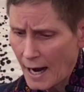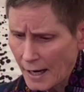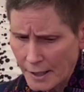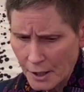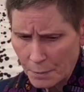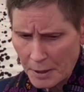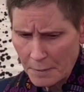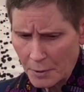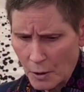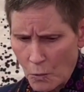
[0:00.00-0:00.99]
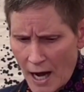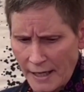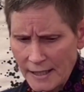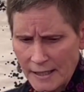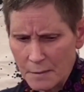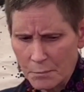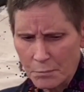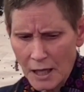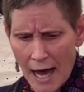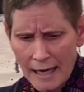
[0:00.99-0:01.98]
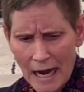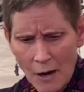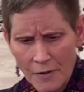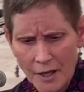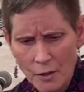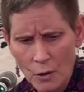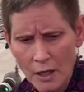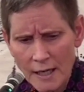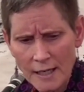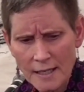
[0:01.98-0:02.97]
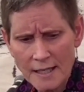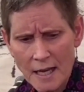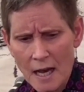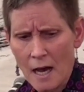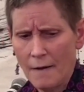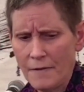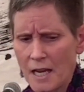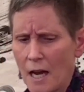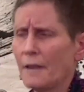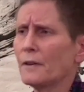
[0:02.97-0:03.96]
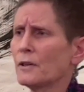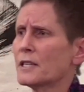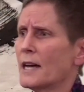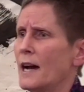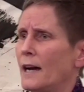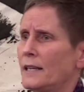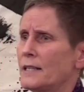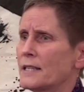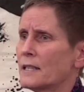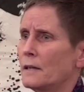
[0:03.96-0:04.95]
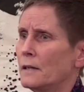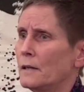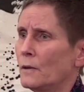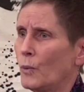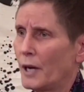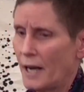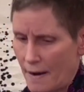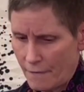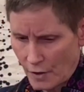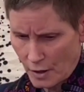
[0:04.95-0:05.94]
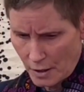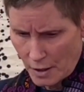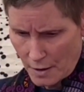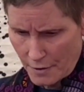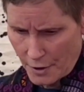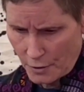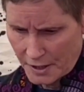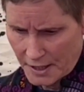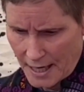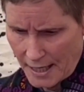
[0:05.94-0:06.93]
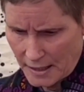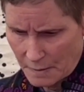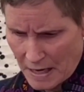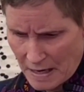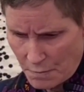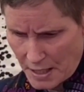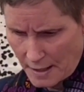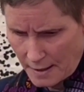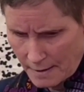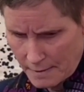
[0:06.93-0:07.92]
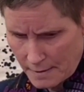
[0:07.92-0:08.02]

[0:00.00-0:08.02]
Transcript: I hear people wanting to block out the noise of the other sides, whatever those sides might be.